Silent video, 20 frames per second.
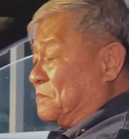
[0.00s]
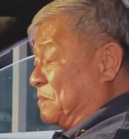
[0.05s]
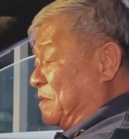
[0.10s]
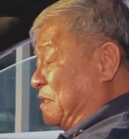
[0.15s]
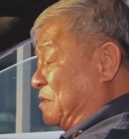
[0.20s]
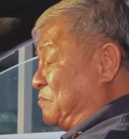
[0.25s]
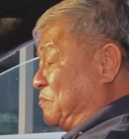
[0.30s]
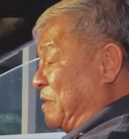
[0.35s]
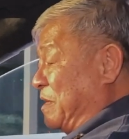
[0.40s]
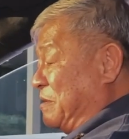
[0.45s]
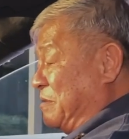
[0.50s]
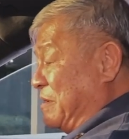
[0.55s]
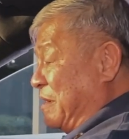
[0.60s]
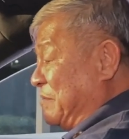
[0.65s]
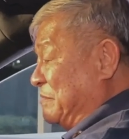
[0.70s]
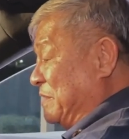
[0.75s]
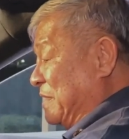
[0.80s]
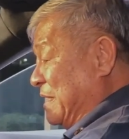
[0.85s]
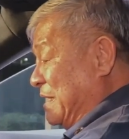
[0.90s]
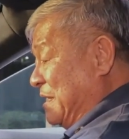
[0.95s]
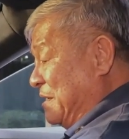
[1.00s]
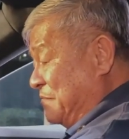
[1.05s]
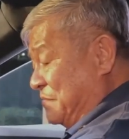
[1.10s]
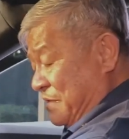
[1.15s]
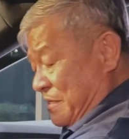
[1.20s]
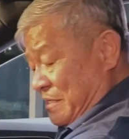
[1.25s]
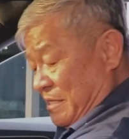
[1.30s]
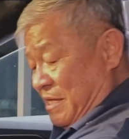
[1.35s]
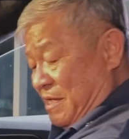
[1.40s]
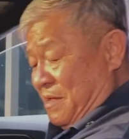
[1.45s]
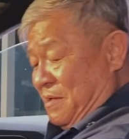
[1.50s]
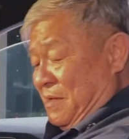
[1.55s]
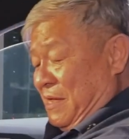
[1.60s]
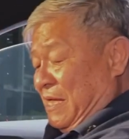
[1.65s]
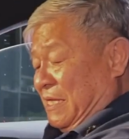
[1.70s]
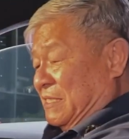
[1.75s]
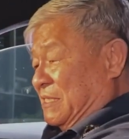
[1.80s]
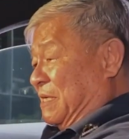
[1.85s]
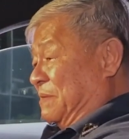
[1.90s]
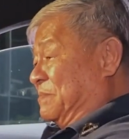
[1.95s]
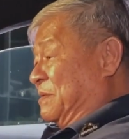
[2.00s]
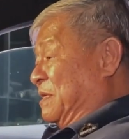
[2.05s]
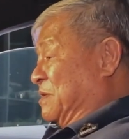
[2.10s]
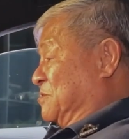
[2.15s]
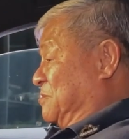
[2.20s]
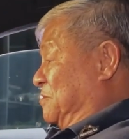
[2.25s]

place where you have the lever, except that